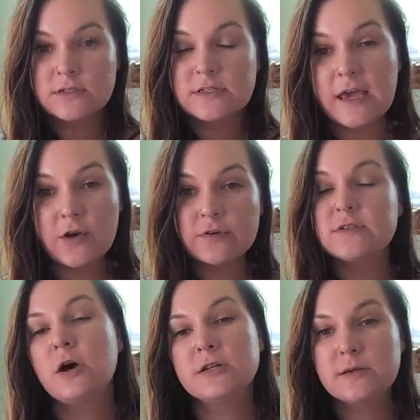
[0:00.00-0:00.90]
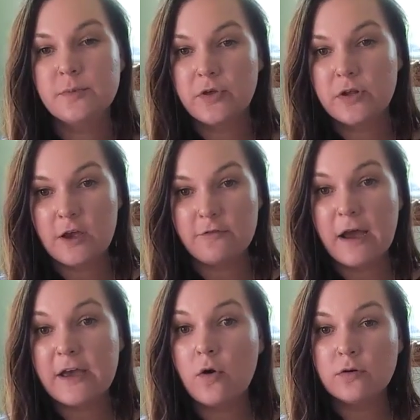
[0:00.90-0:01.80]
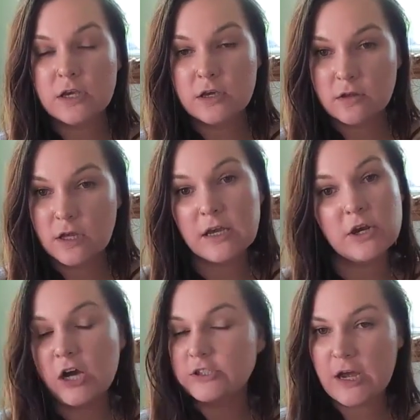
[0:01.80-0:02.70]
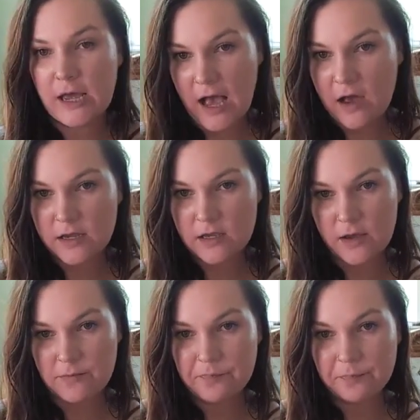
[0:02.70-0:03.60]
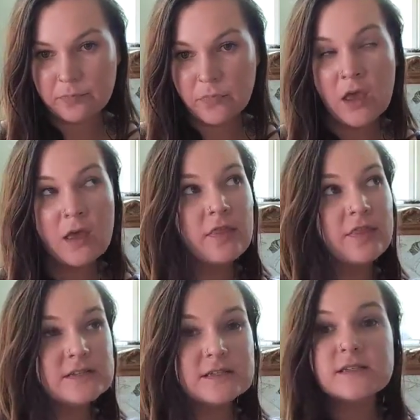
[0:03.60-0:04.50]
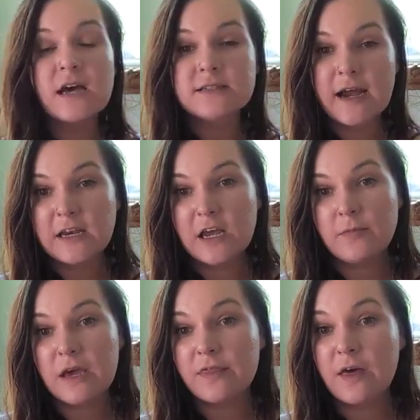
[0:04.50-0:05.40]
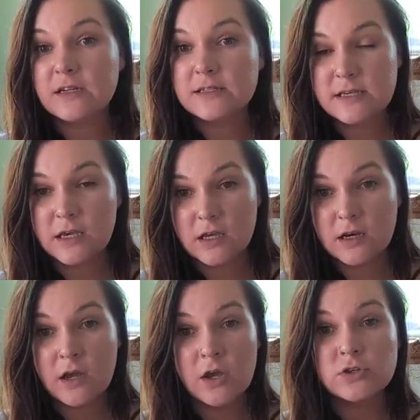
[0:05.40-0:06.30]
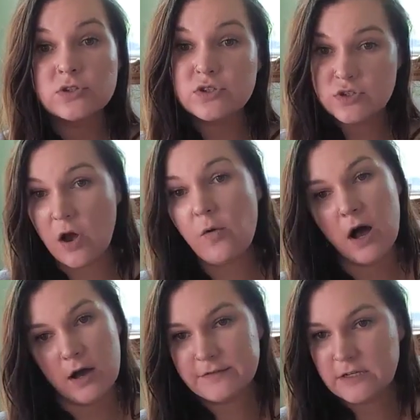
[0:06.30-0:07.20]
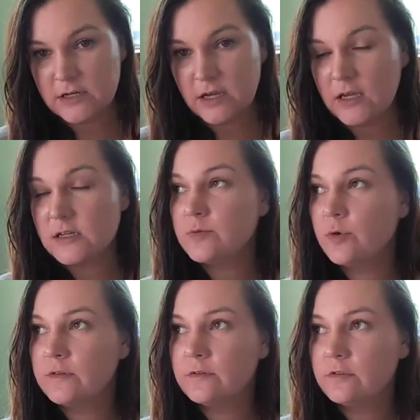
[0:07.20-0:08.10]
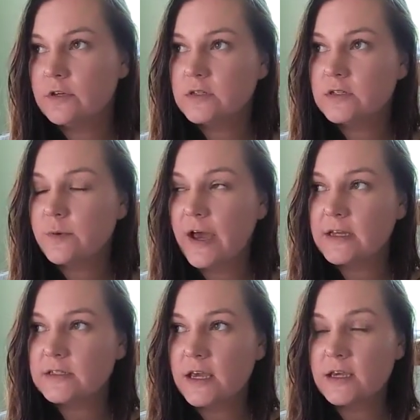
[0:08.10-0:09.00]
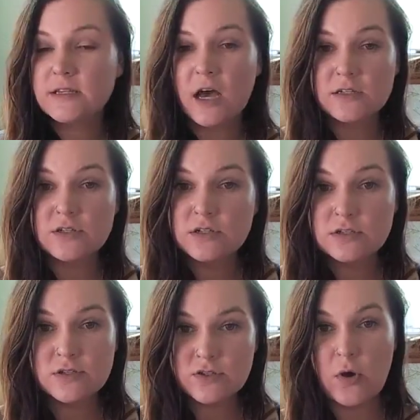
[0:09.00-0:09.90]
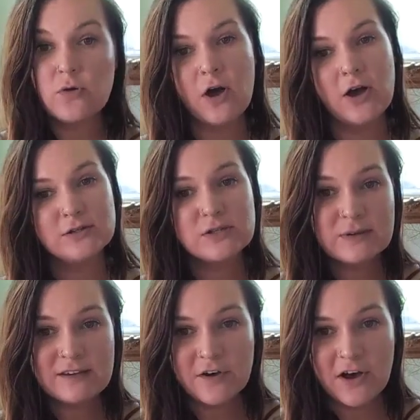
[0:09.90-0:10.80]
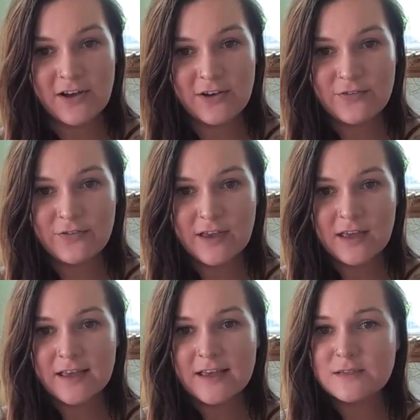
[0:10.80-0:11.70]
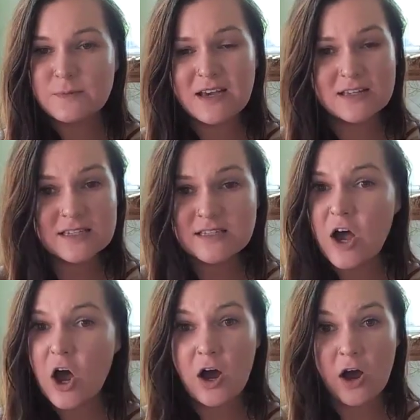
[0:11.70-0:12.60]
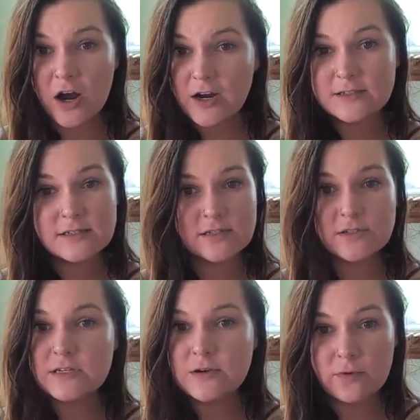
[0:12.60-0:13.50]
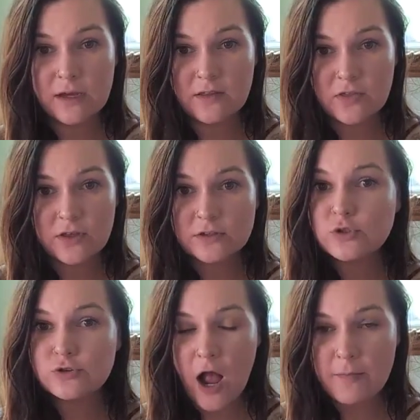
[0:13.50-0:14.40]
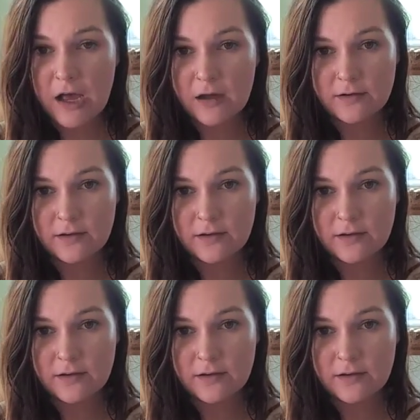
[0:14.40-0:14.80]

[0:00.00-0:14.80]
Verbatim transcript: take responsibility of my own healing and not check out again. This is a dynamic that is seen so often. It is one of the reasons why it takes us so long to evolve, is because it's hard dealing with trauma.